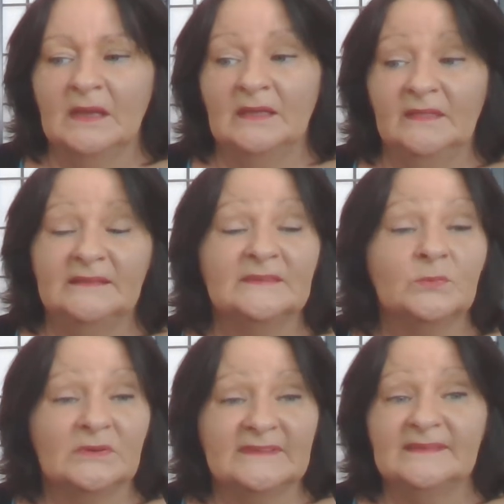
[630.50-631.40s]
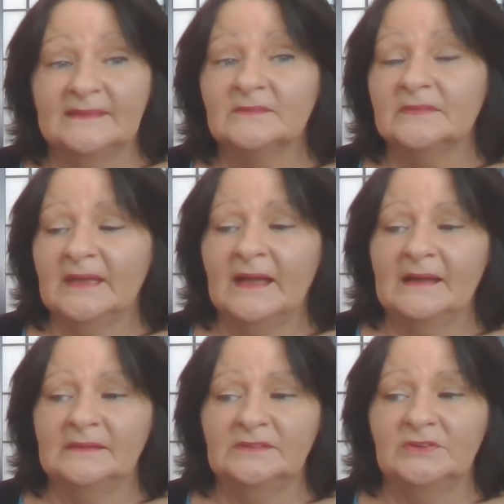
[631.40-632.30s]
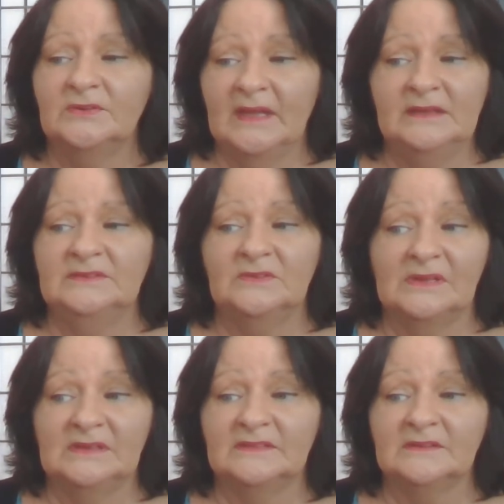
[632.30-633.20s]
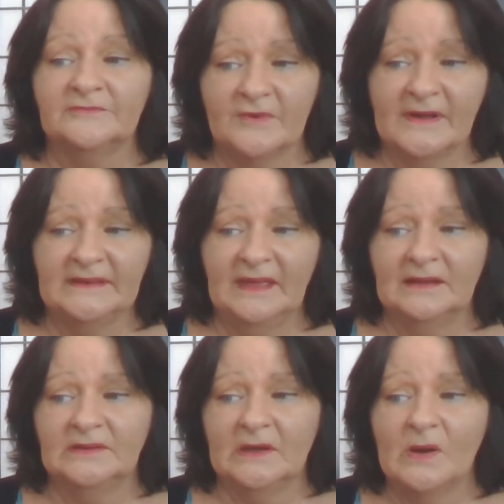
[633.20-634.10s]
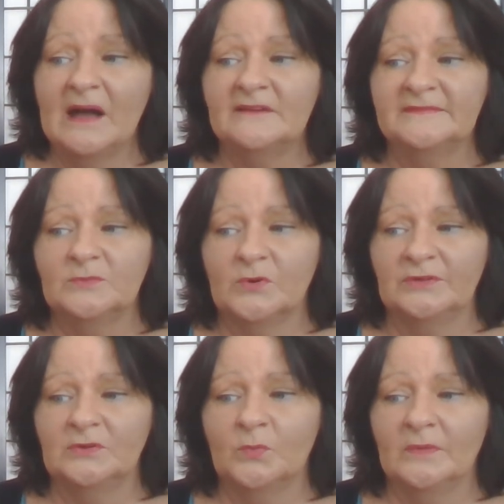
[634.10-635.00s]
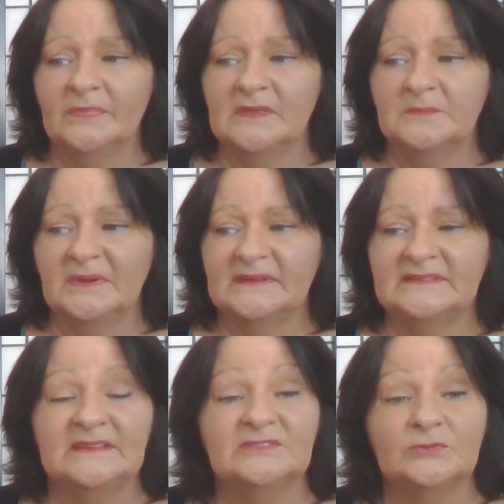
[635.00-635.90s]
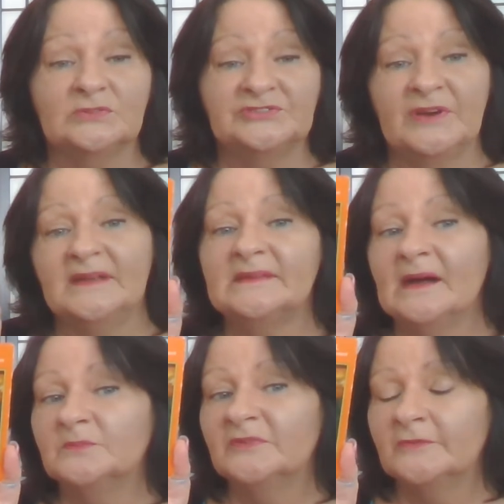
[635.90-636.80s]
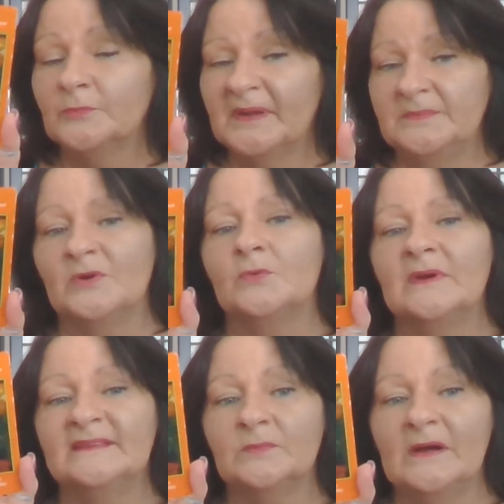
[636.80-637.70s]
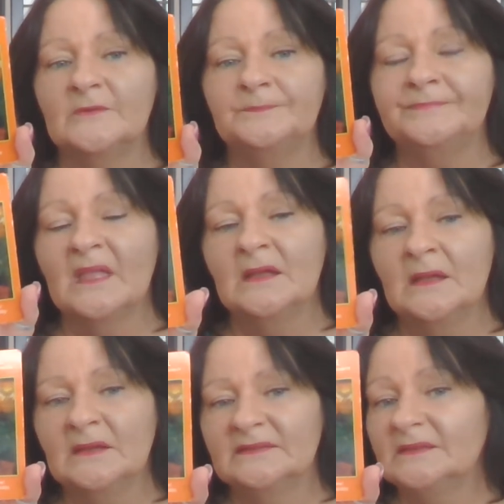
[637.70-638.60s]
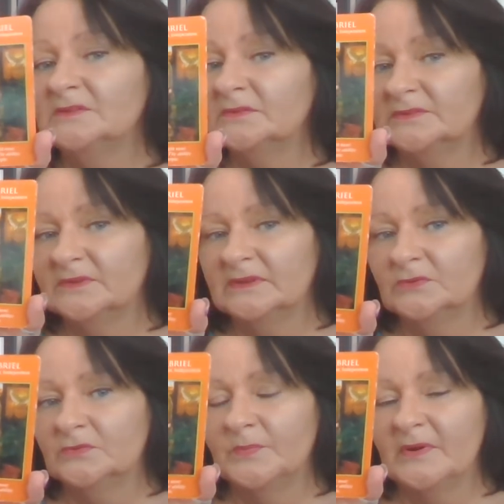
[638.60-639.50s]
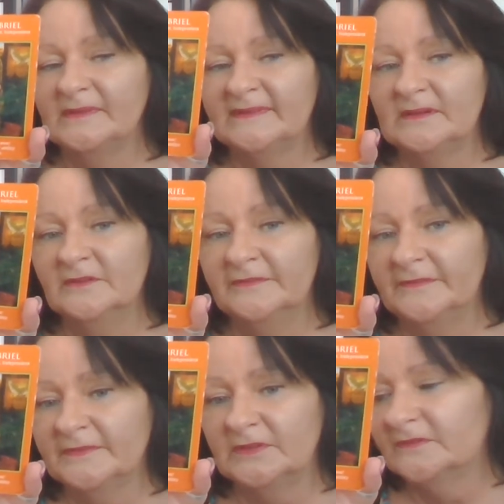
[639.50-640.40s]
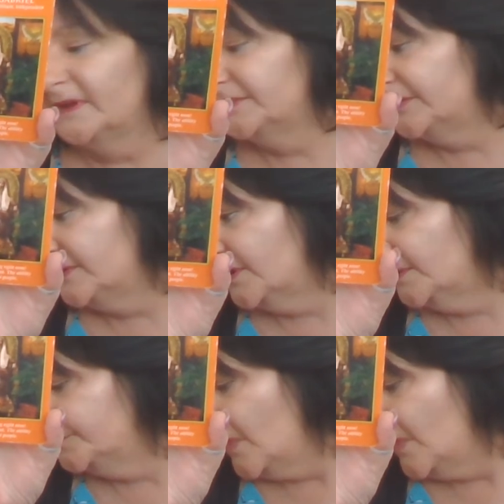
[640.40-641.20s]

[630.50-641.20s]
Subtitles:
And that's what it says on the card. You can do anything right now. Go after what you want, the ability to attract helpful people as well. So you're not doing it all by yourself. You've actually got,